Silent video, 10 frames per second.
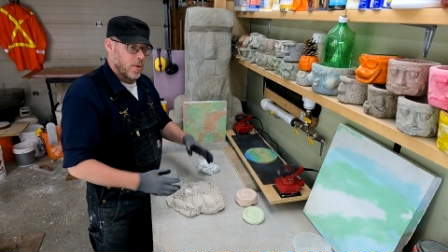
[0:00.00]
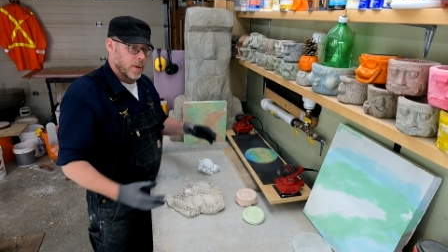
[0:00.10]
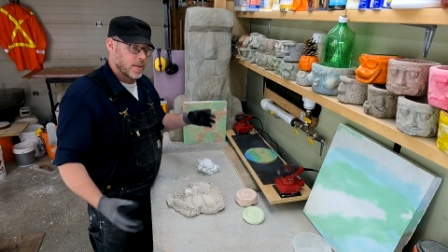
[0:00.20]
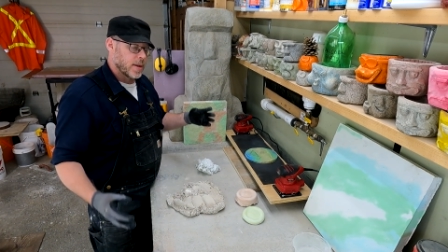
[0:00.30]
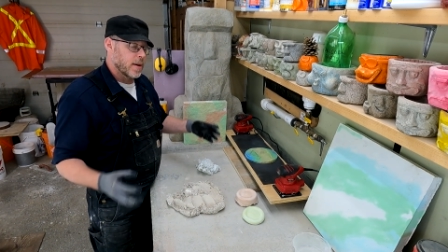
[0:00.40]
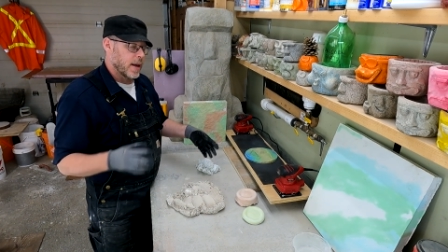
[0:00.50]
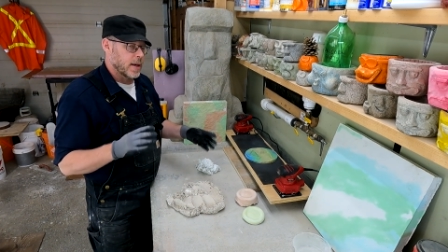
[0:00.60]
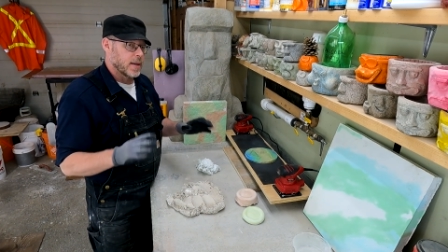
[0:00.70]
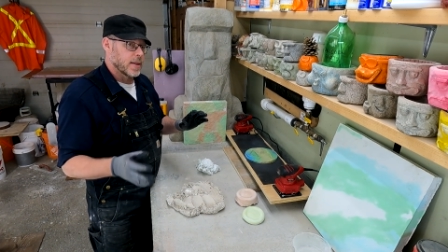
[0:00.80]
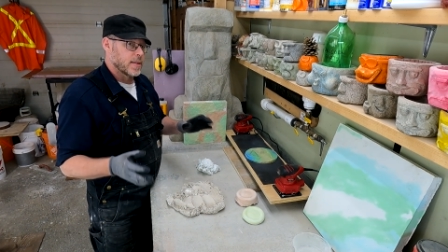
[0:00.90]
When you start
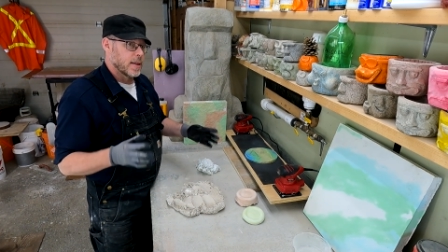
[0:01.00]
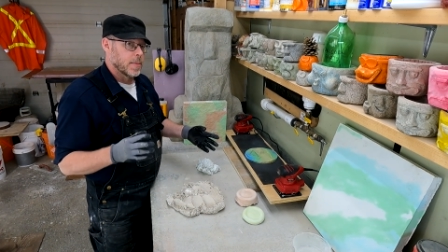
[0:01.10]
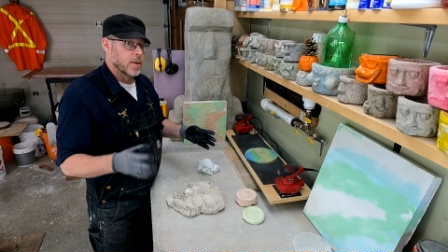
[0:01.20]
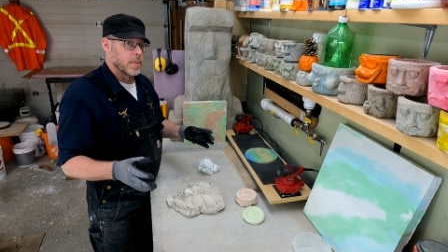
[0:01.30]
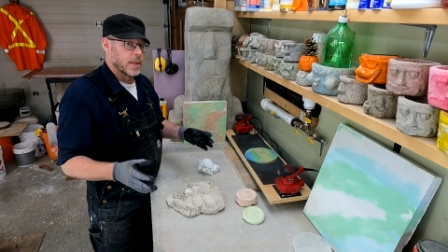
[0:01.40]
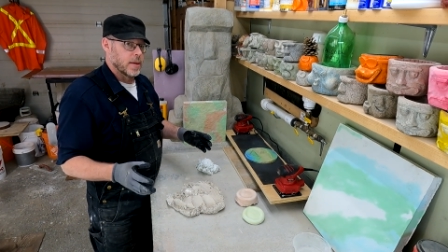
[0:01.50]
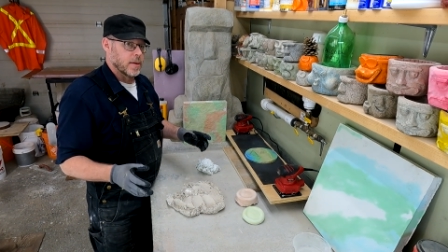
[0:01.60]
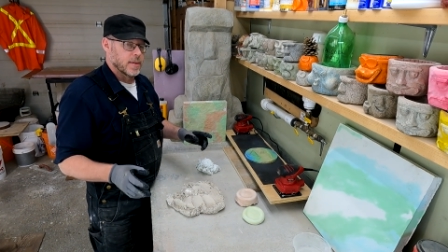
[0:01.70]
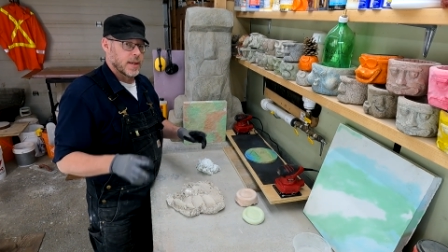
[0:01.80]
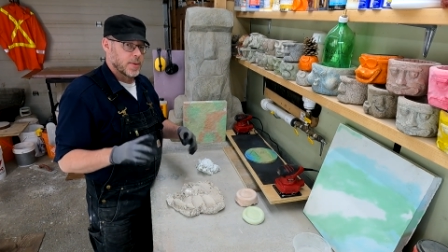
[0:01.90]
adding dissimilar
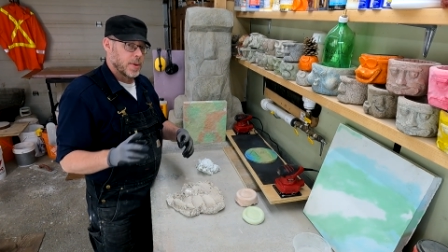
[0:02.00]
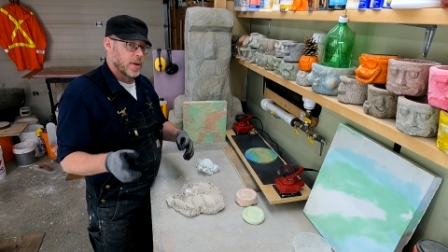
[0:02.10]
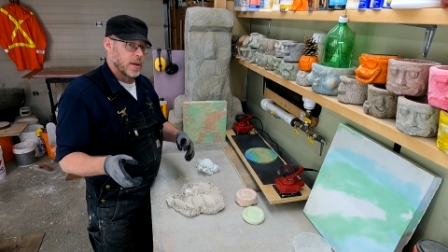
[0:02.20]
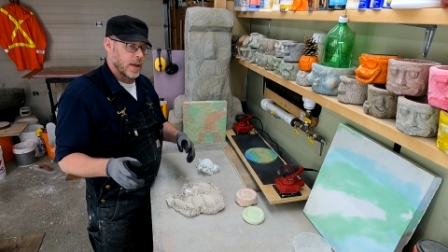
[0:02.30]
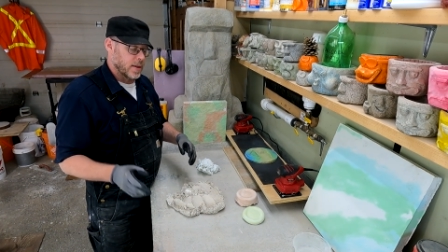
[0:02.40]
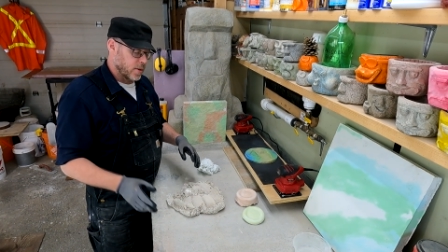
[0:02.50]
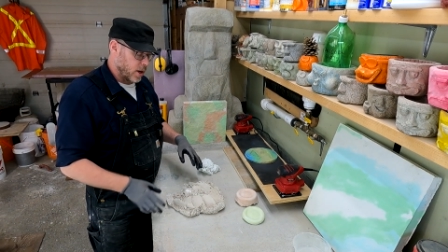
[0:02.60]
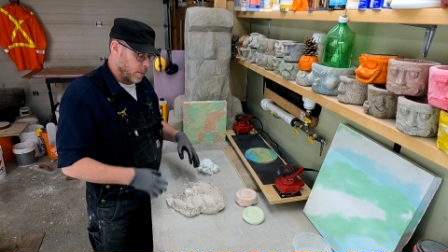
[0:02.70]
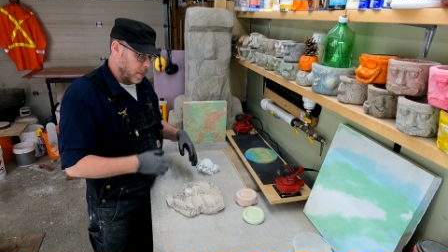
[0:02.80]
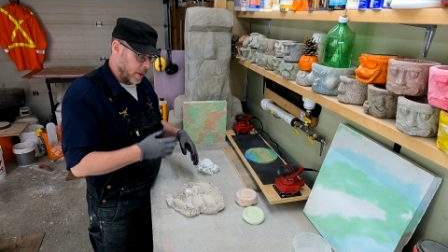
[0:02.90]
materials, that's where you can get into
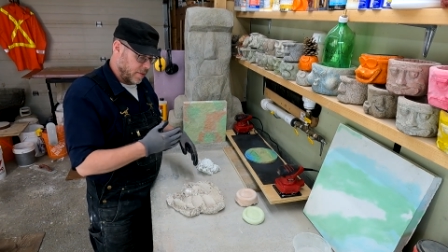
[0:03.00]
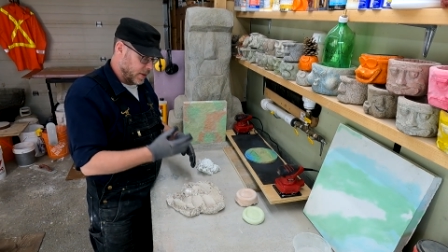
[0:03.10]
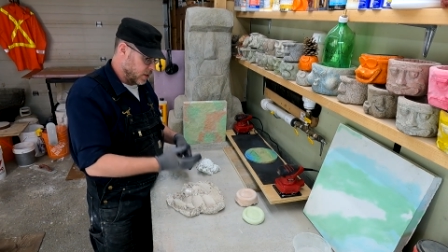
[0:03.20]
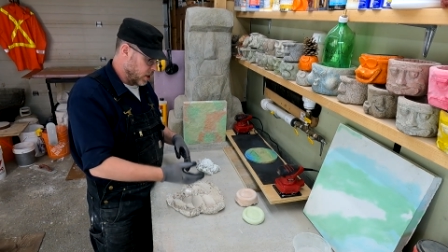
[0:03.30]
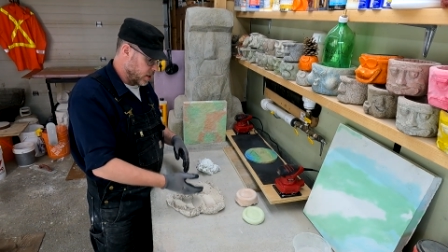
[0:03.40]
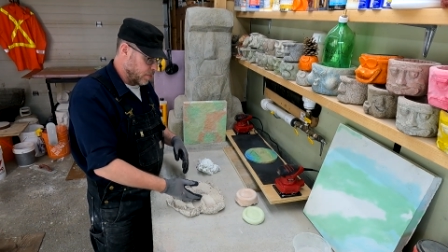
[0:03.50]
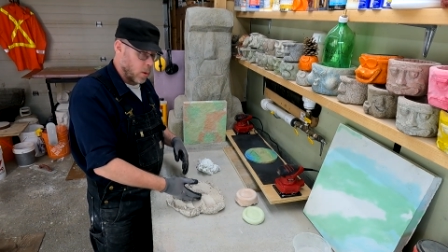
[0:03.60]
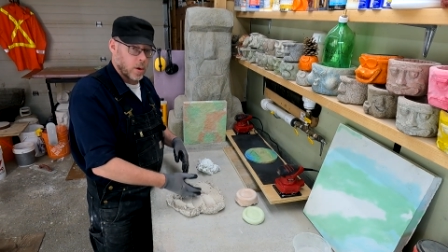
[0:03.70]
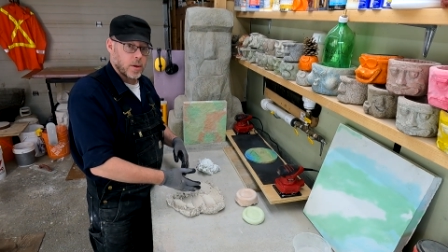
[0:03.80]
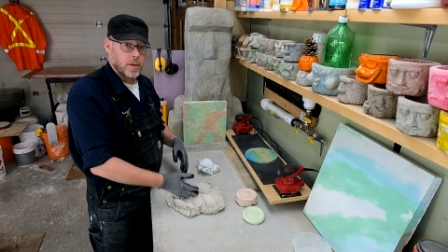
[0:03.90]
trouble. But if it's just
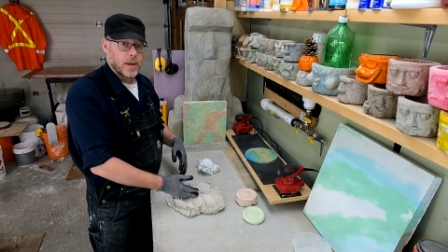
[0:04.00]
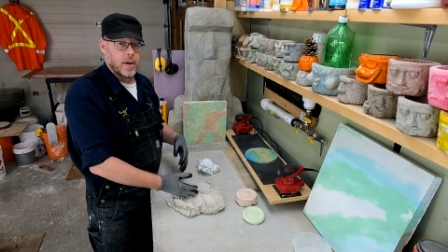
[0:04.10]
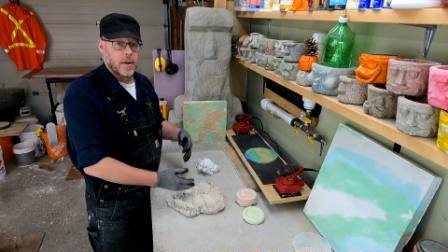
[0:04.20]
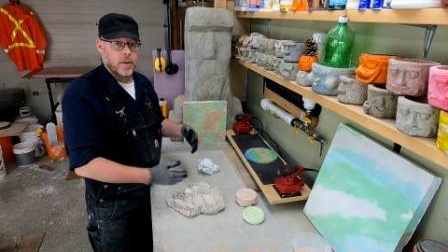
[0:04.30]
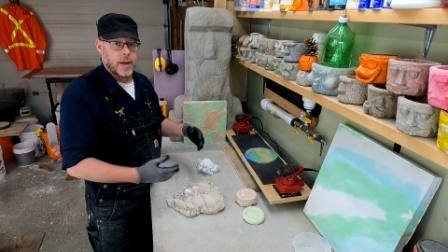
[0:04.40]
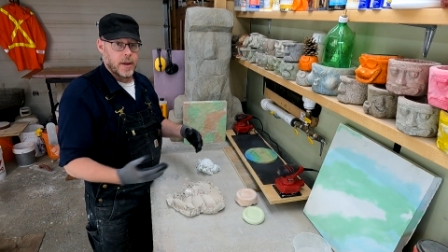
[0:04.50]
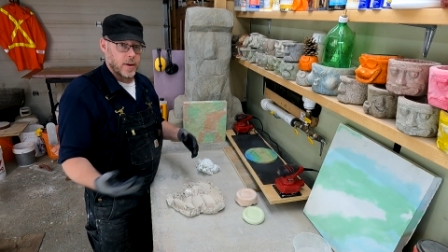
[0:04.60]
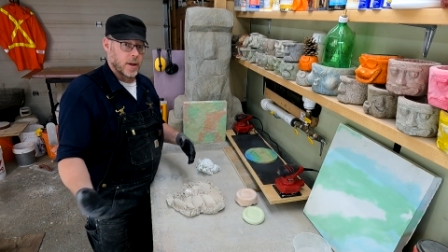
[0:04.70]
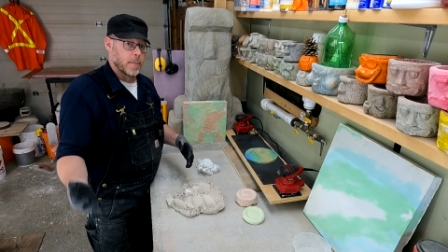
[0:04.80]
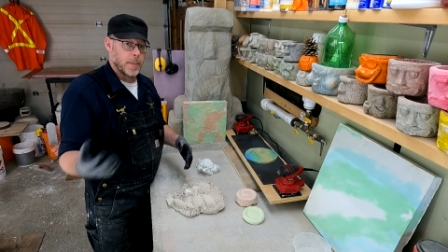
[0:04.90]
mortar or concrete and
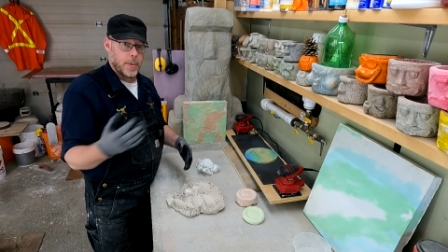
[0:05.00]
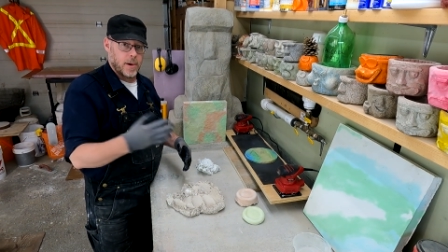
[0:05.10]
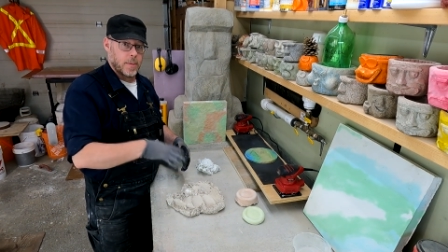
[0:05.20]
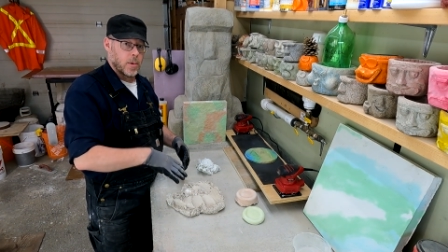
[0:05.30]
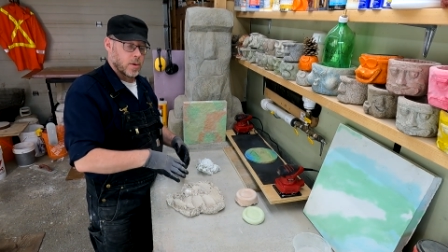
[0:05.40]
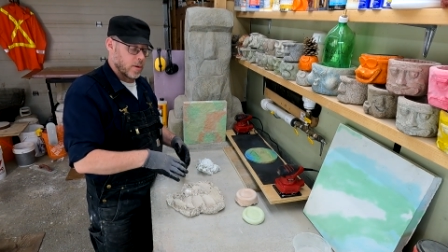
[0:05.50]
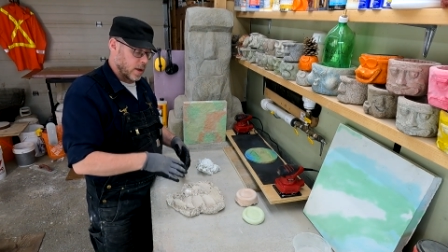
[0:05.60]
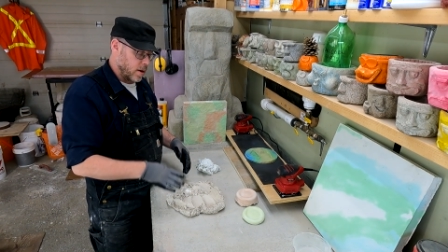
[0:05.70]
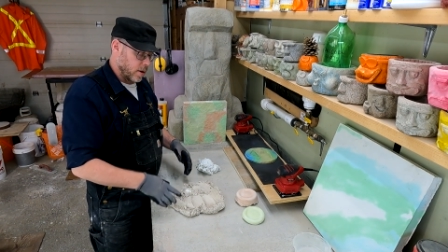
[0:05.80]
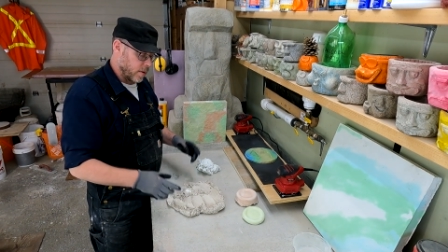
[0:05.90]
you're going to be pouring mortar or
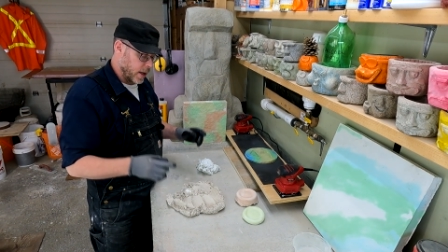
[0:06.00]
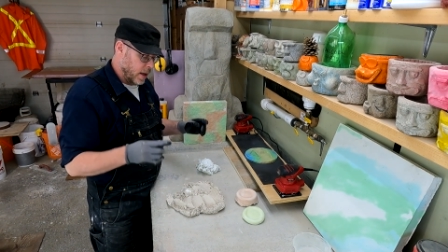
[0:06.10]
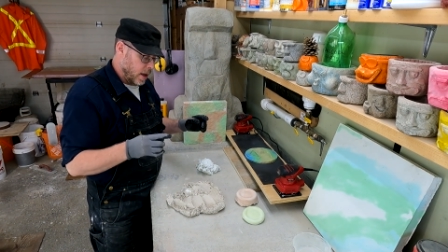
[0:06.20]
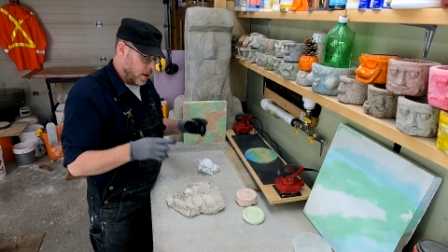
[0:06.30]
concrete,